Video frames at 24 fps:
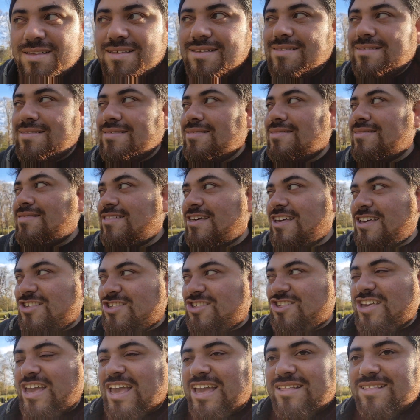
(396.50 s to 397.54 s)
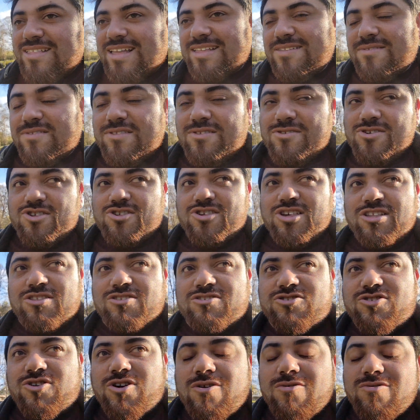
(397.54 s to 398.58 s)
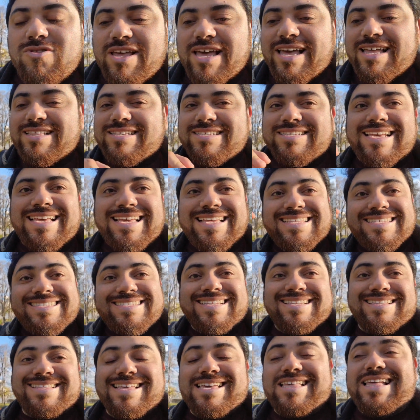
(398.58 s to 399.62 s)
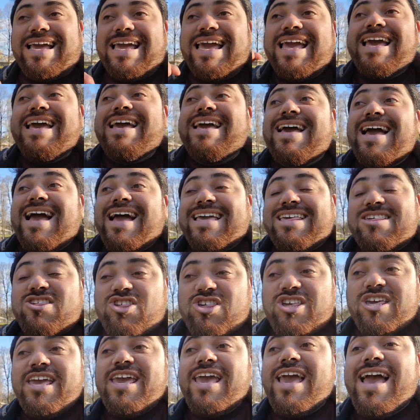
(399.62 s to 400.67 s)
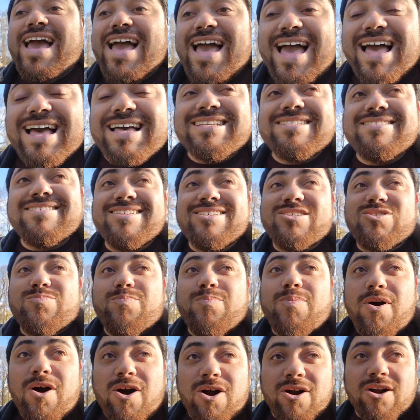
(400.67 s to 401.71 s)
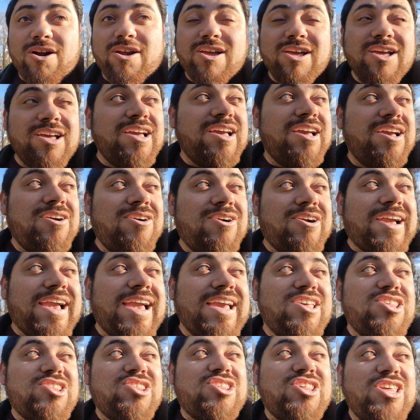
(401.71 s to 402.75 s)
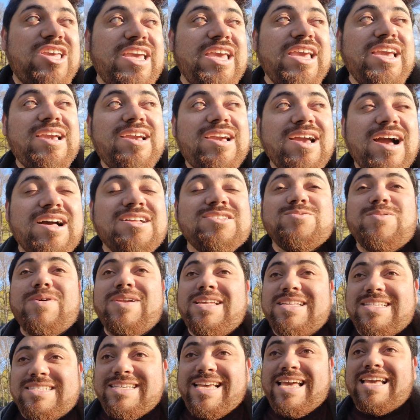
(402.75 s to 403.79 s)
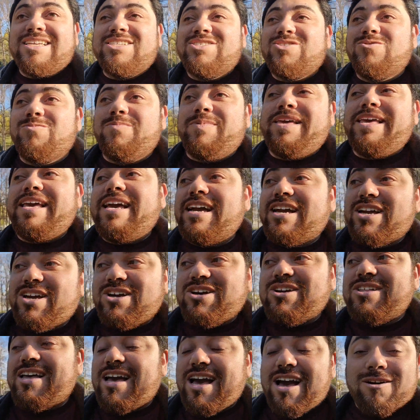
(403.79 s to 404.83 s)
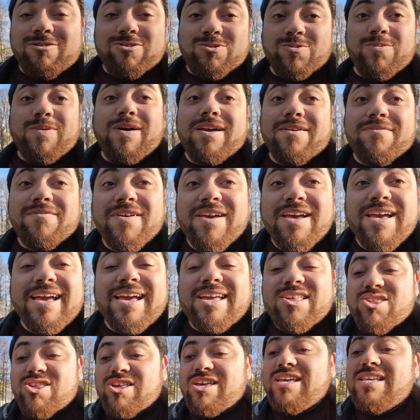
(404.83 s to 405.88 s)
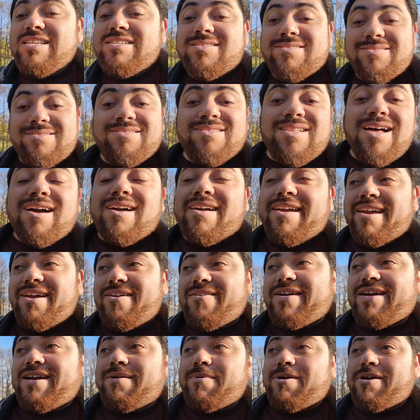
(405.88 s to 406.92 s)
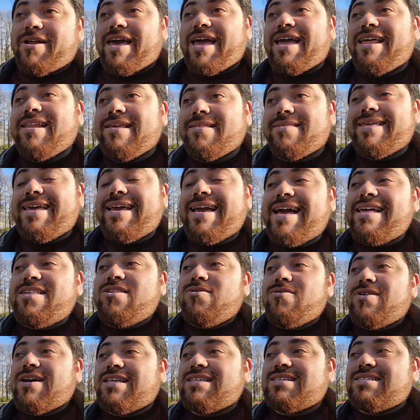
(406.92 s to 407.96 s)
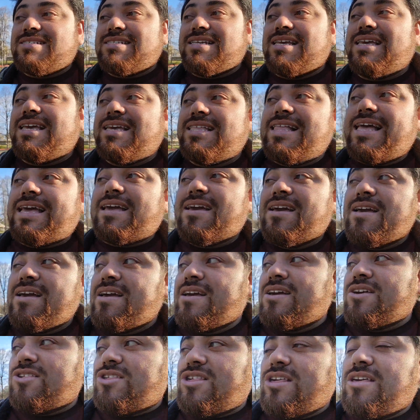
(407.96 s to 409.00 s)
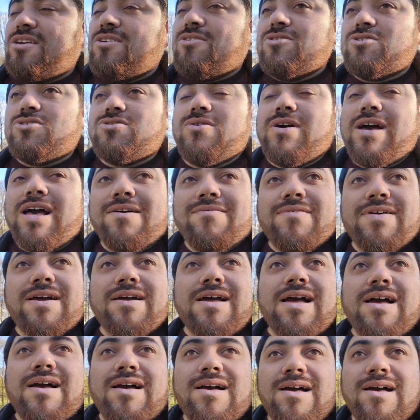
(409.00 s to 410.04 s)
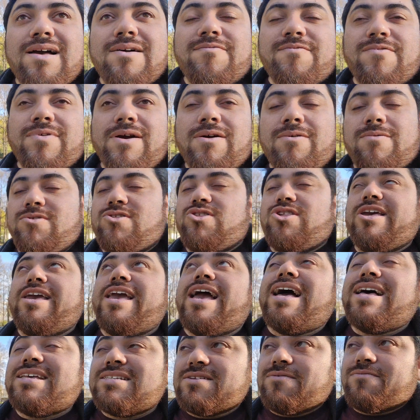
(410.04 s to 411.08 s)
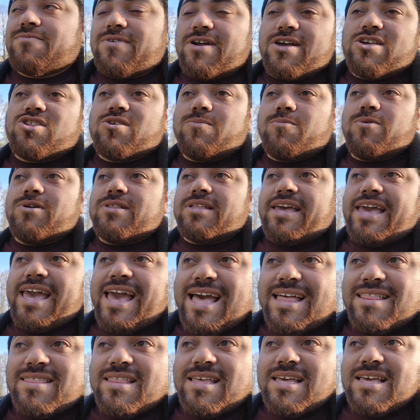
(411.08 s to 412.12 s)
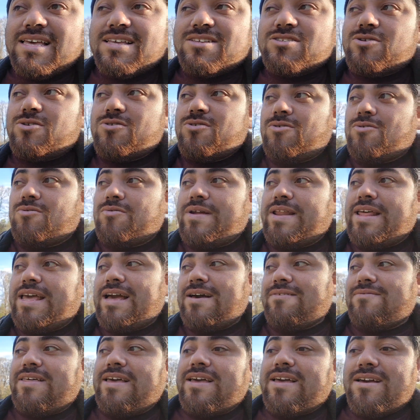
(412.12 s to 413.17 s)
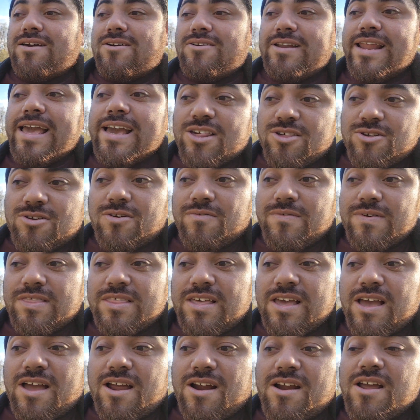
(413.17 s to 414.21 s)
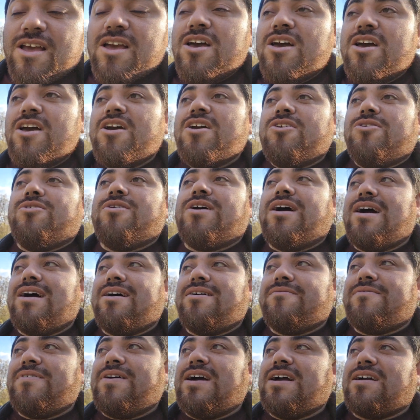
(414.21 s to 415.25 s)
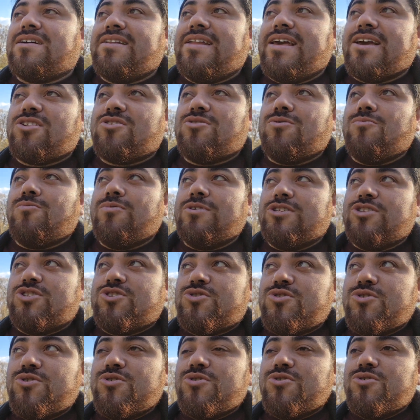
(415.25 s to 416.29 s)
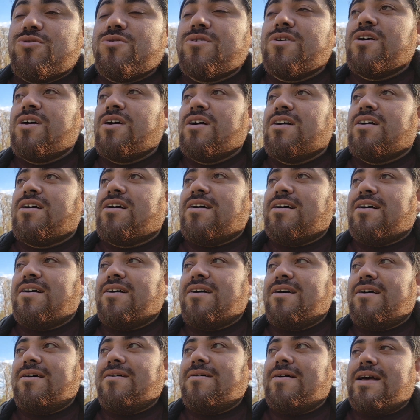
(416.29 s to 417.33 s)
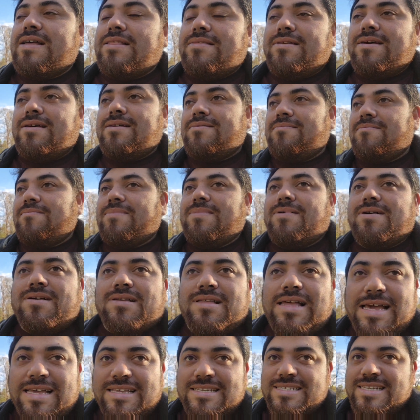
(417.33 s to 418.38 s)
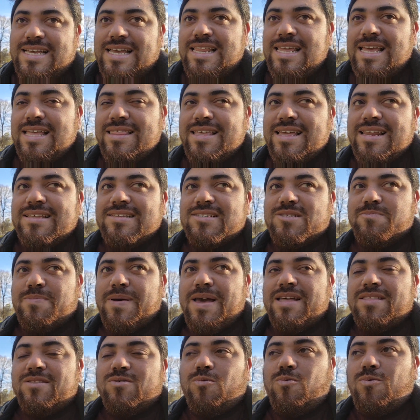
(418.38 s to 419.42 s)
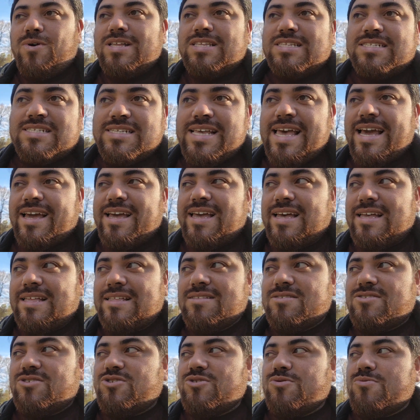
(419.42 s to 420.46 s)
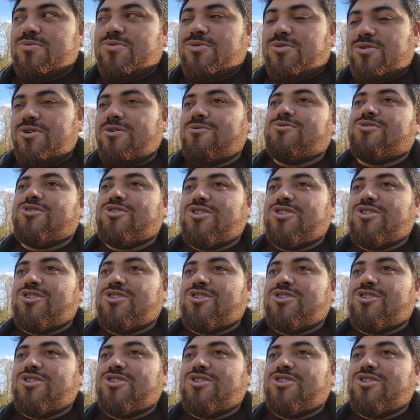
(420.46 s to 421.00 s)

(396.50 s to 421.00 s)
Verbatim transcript: the shade that she thrown, it's instantly like she has the spark. Okay, she got what it takes to be a good housewife. She's not caring about anything, and you can say like she used to have a, a, a or she has a friendship with Candy, so you already have like a connection over there. You have a connection with Drew, uh, and like Xenia didn't spend one second to throw